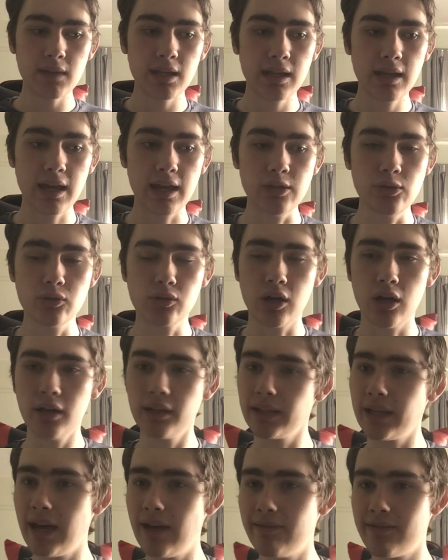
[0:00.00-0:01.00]
and you can't
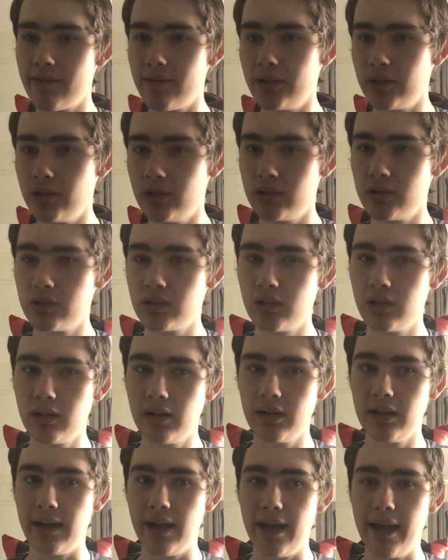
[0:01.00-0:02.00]
get a very good
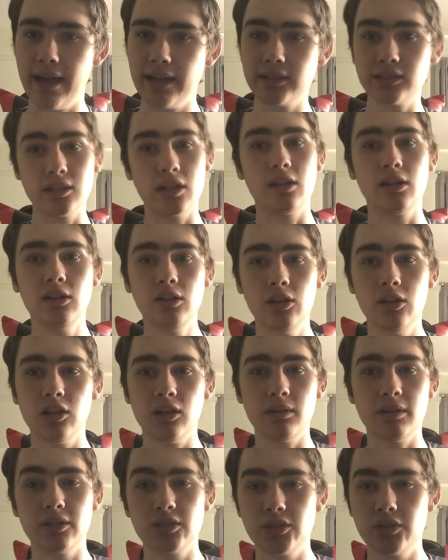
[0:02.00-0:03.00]
external look
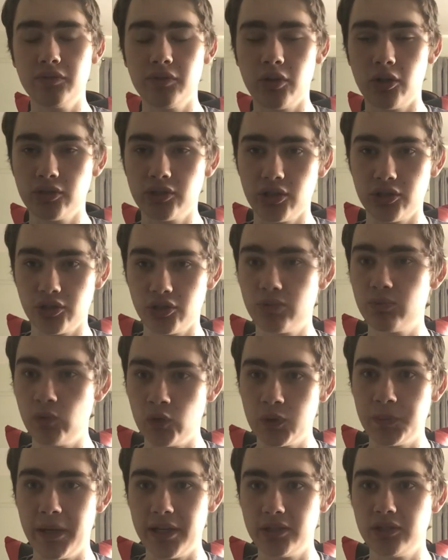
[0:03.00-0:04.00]
because you've got such a small
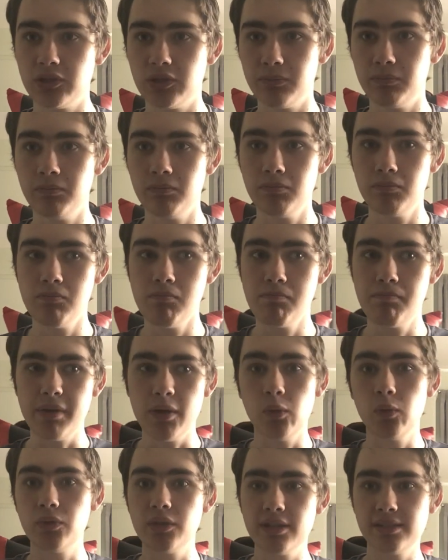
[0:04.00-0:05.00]
space to
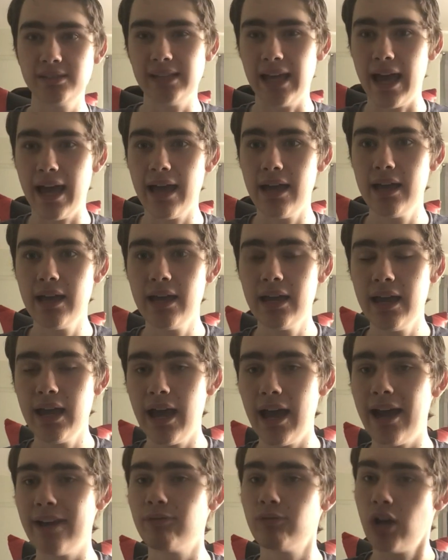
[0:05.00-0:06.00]
build the set
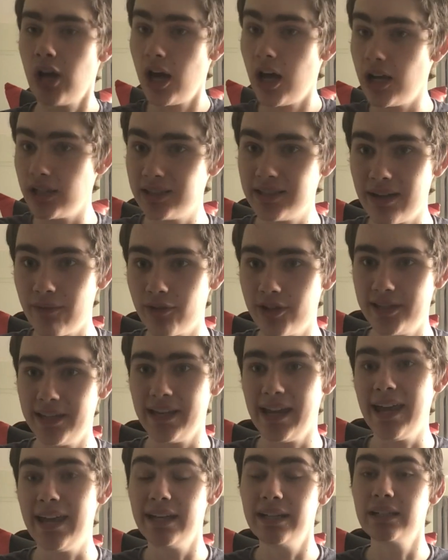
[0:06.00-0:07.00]
and rehearse everything
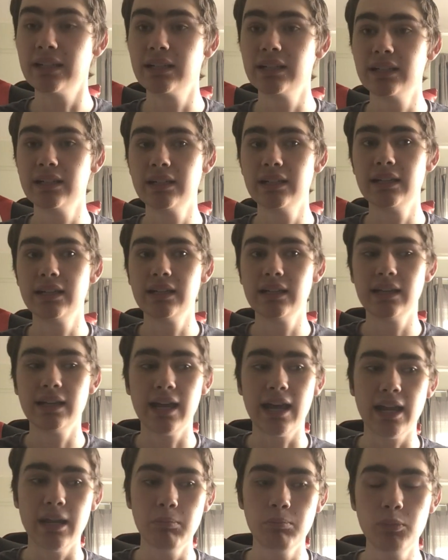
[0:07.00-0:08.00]
in
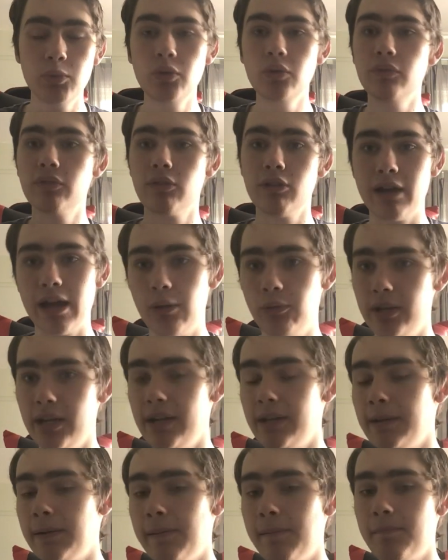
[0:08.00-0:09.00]
and move around
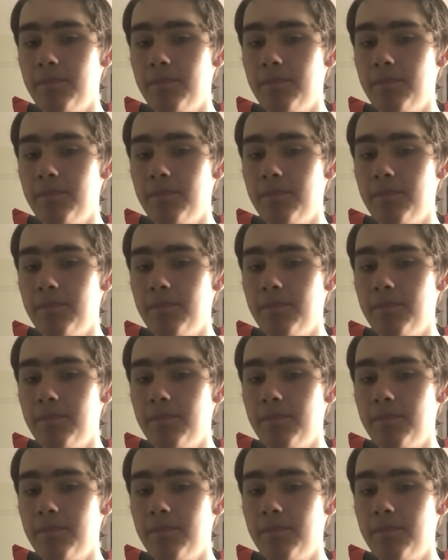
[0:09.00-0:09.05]
in,